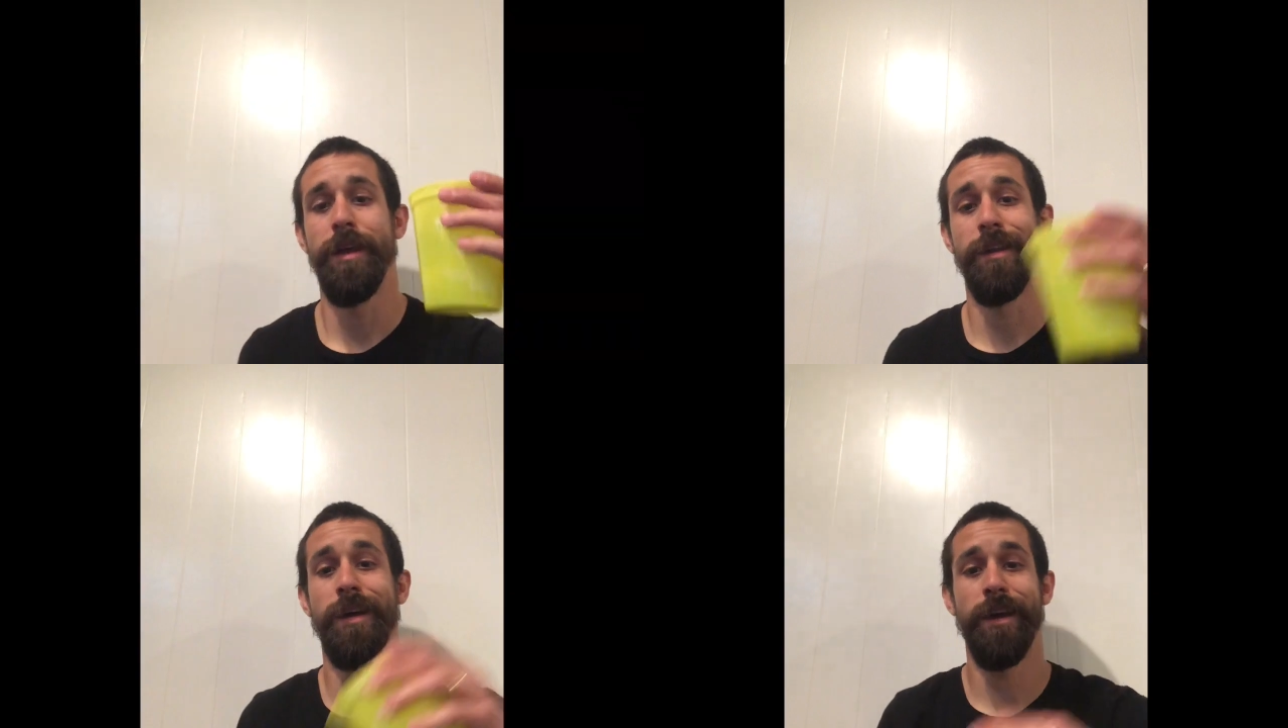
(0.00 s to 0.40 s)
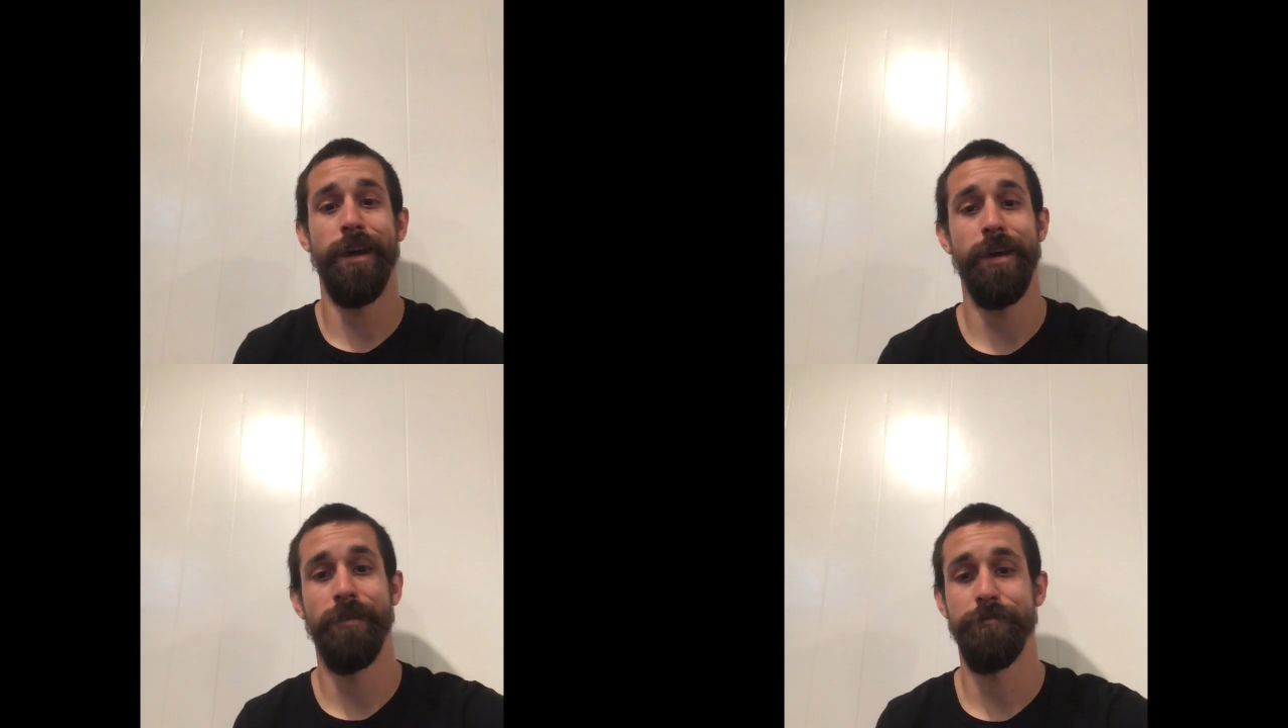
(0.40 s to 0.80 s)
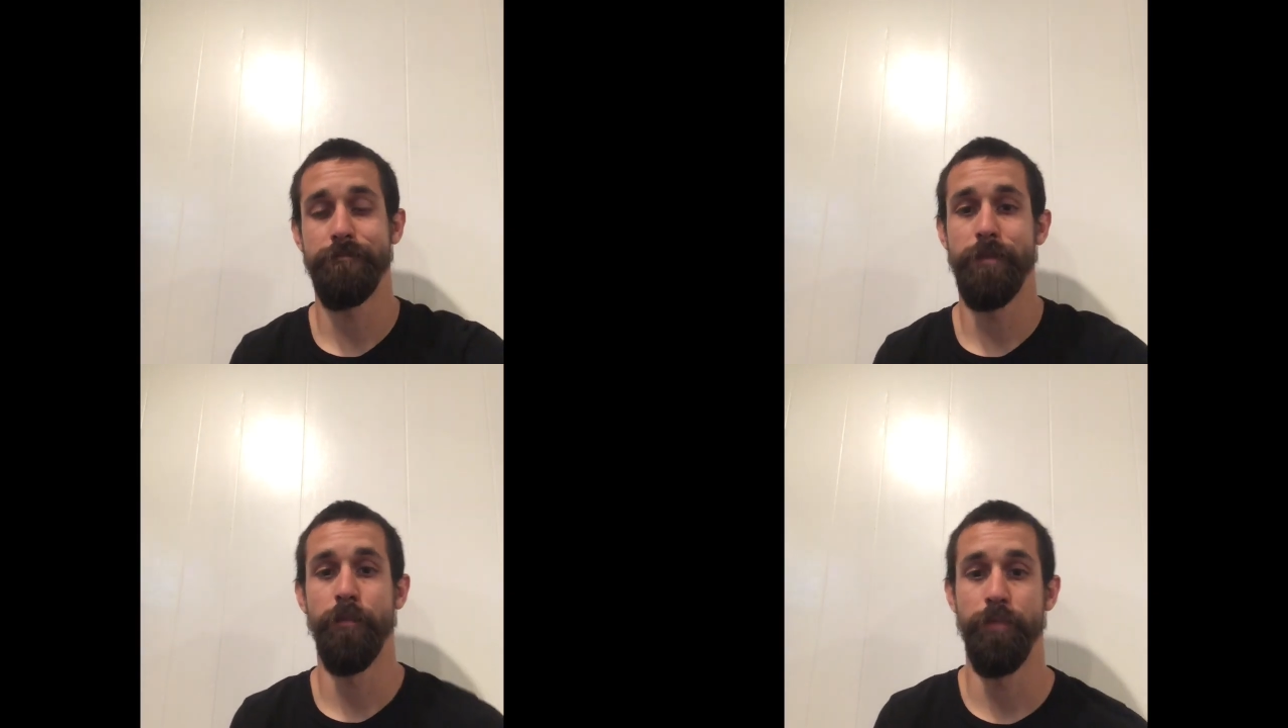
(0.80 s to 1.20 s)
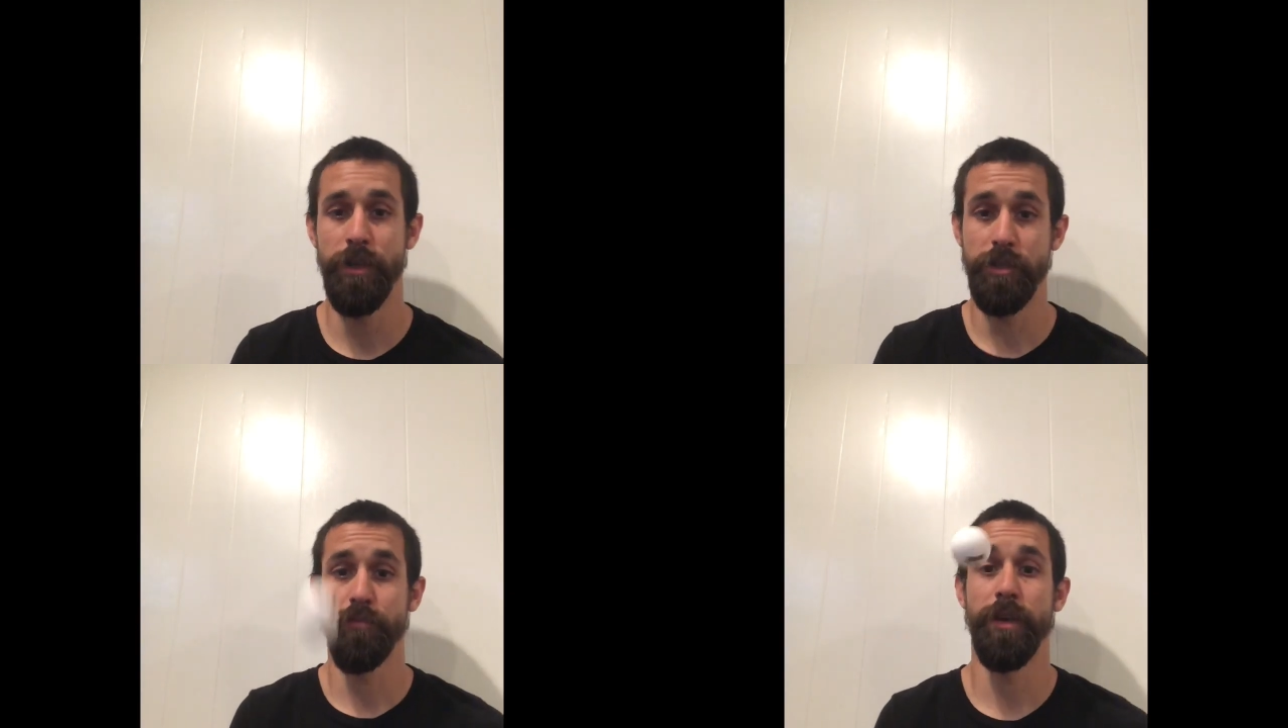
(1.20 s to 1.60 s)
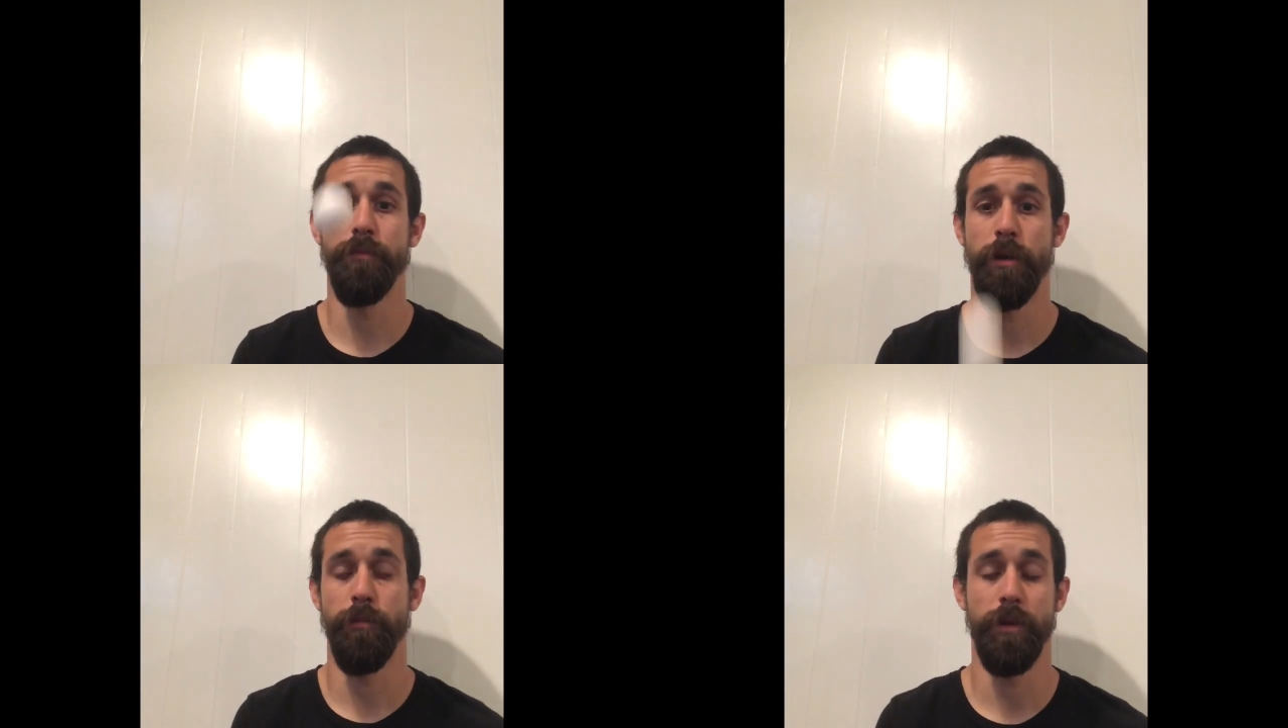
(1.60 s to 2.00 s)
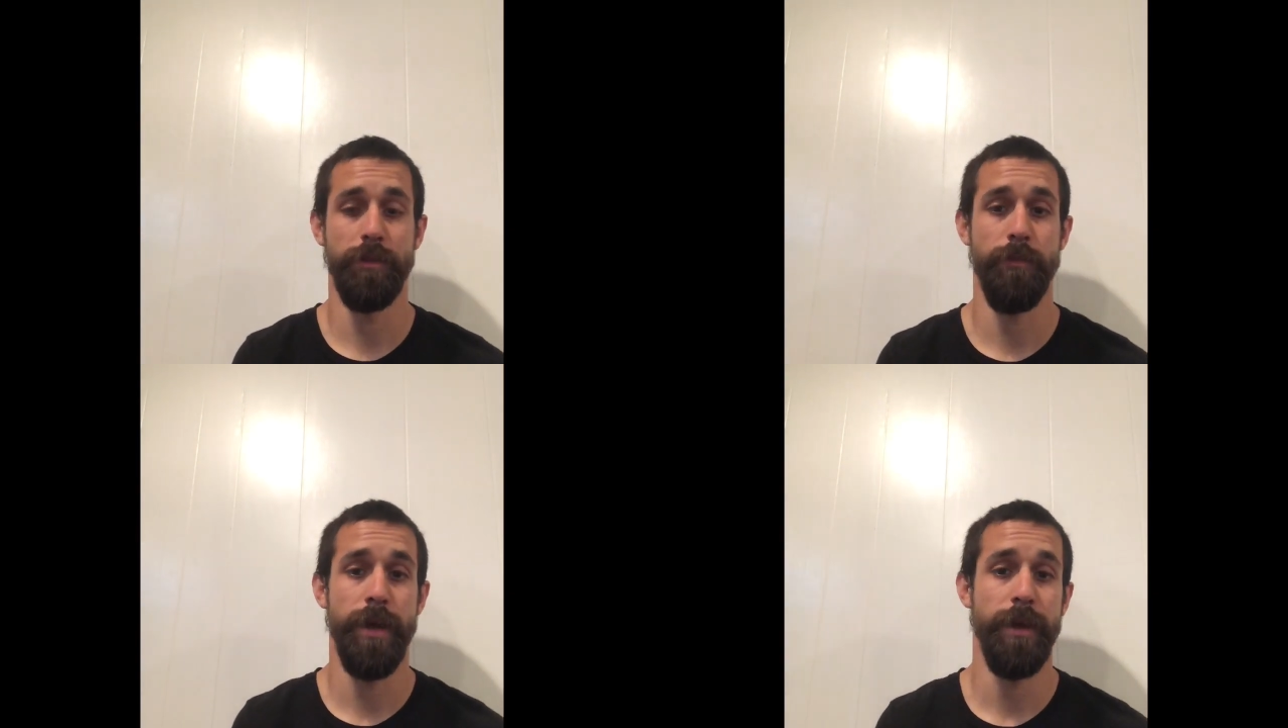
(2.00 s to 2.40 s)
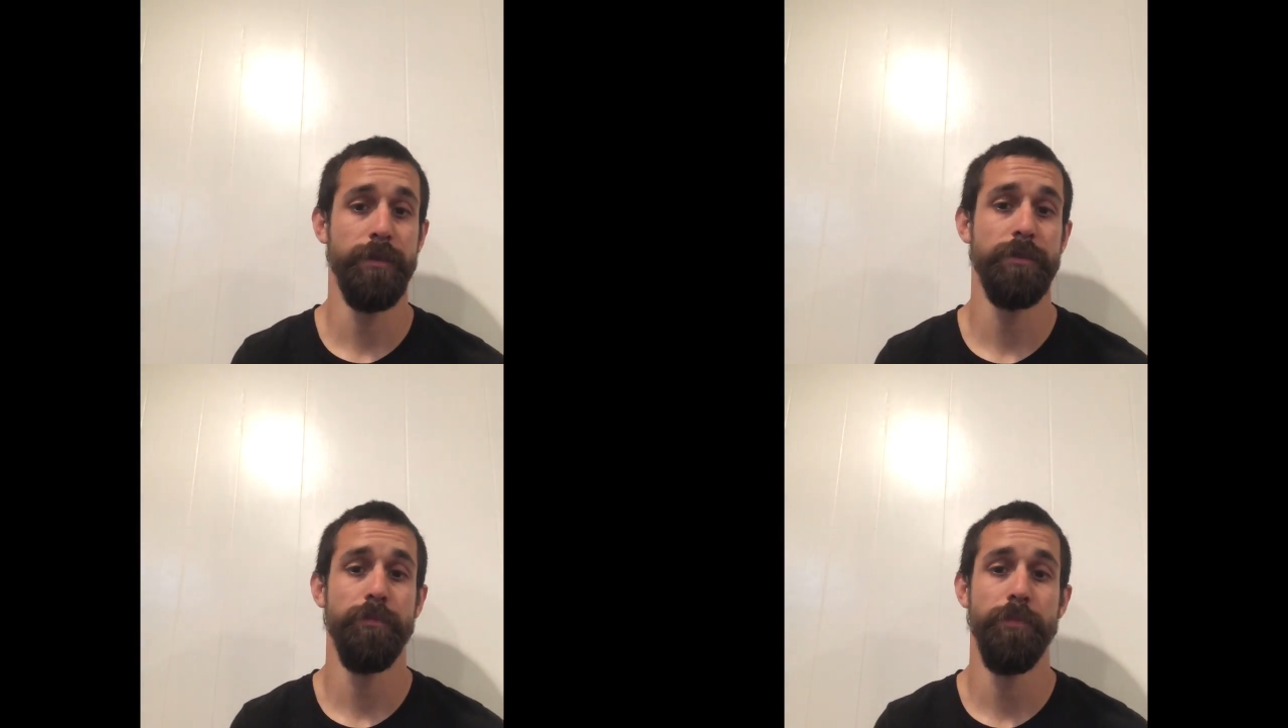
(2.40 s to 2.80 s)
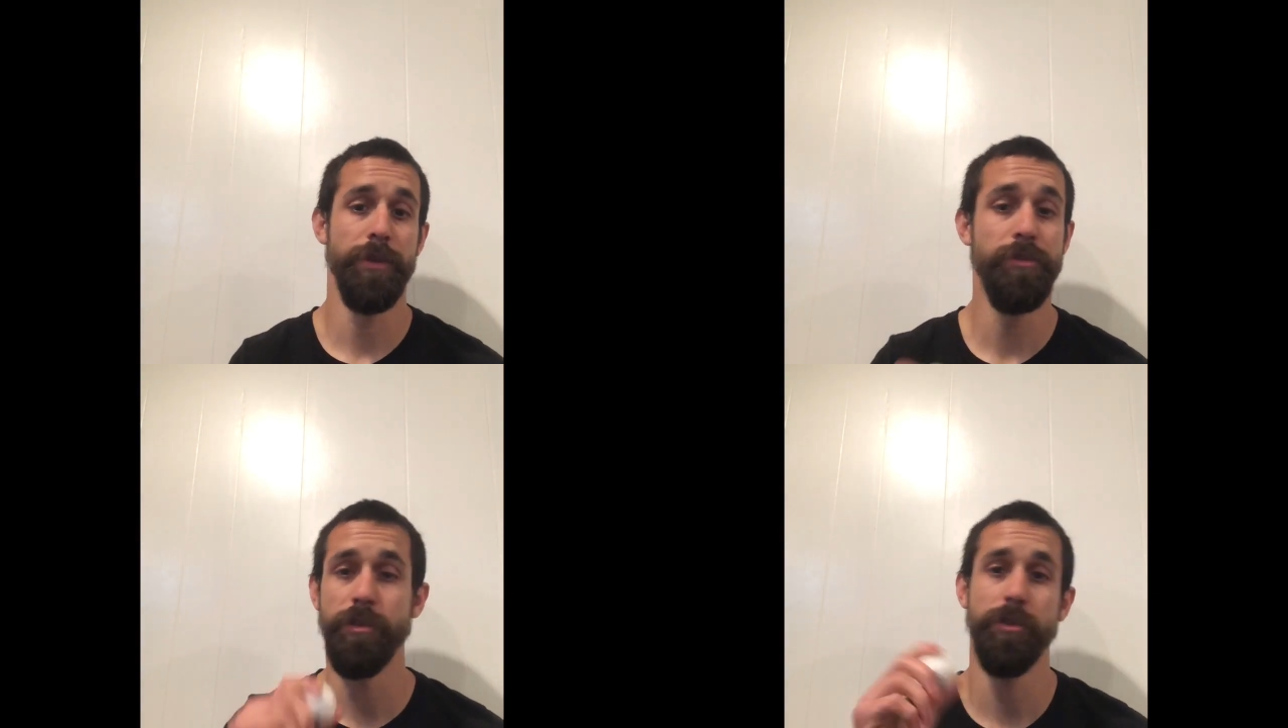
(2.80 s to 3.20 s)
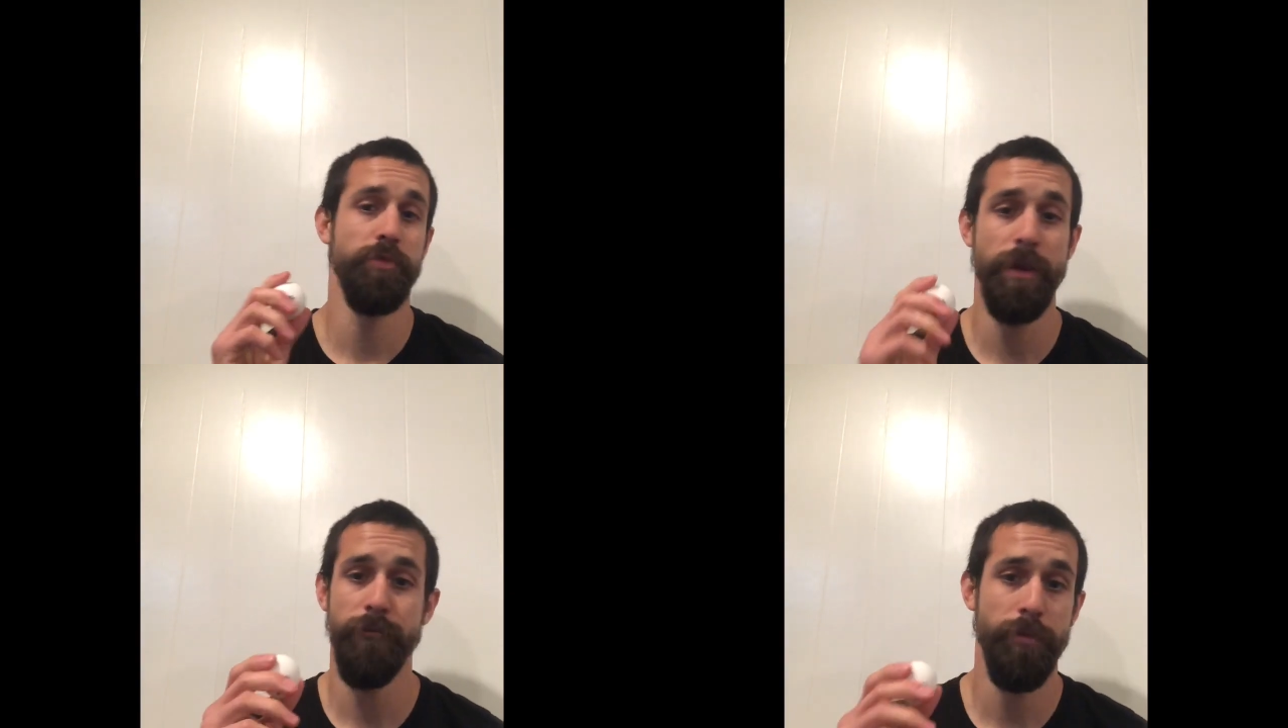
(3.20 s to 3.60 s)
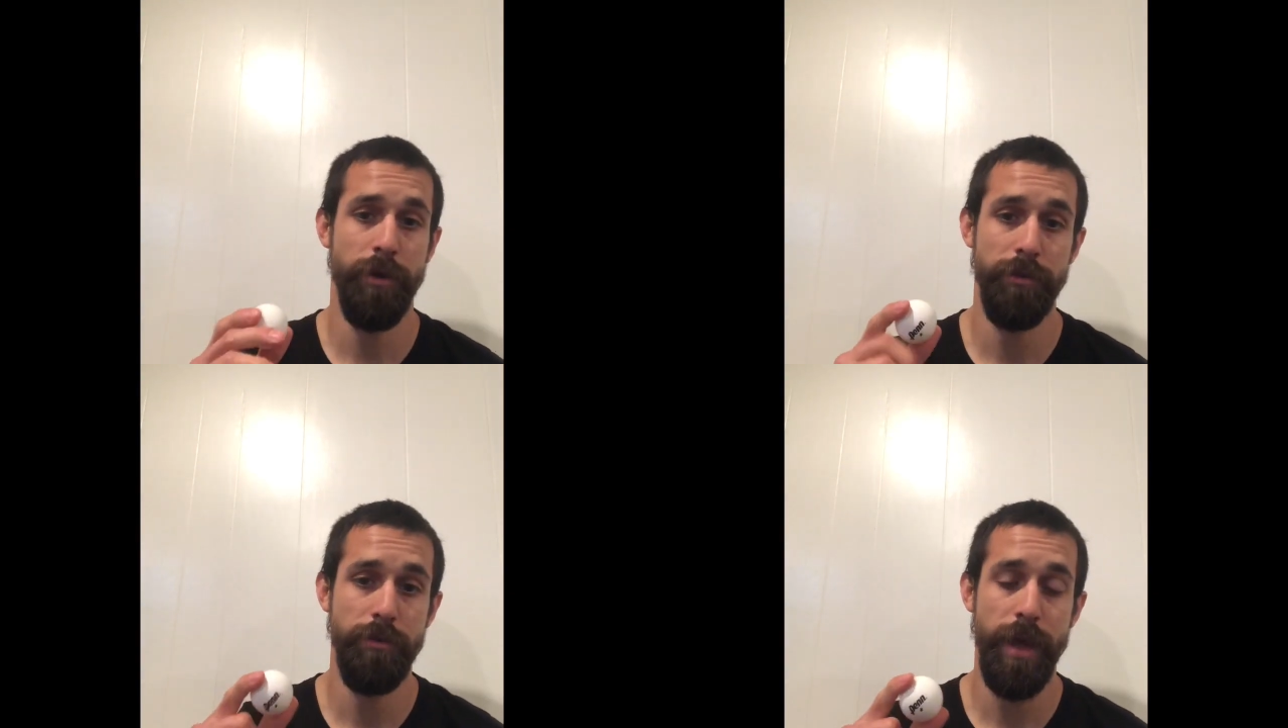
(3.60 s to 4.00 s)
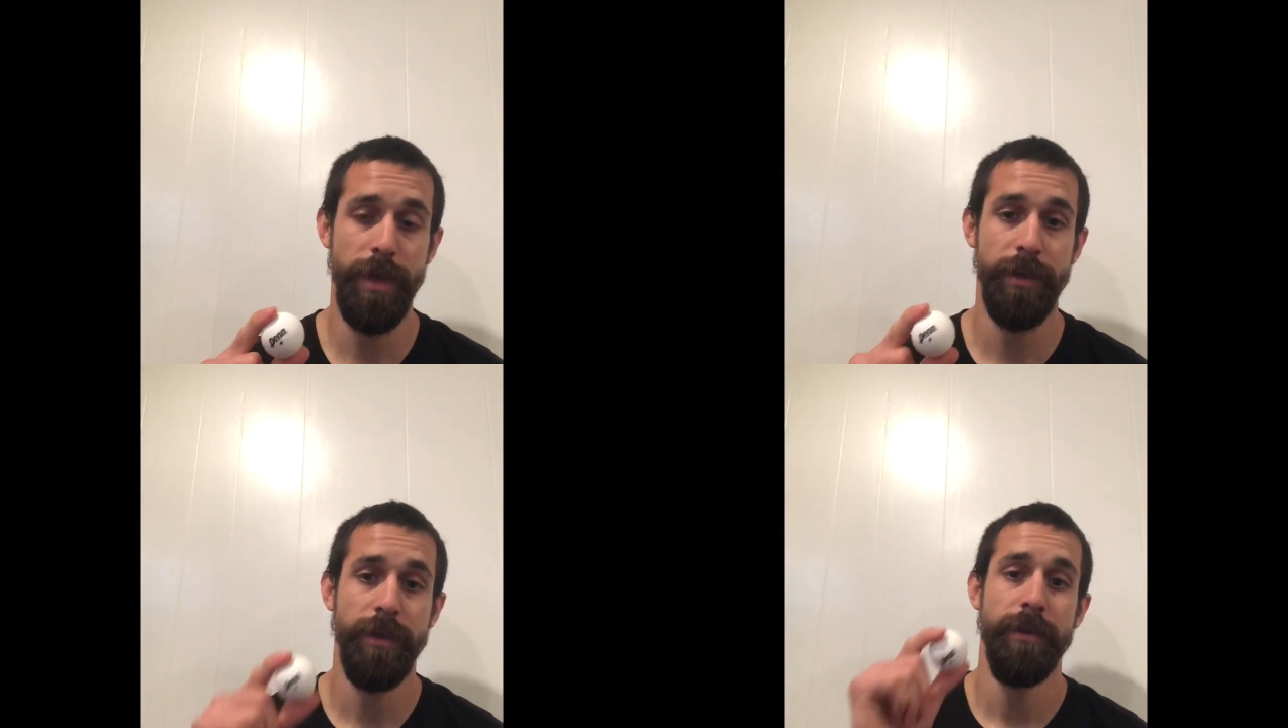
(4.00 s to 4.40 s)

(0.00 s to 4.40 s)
And I have a bunch of ping pong balls in my house, but you can use whatever ball you like.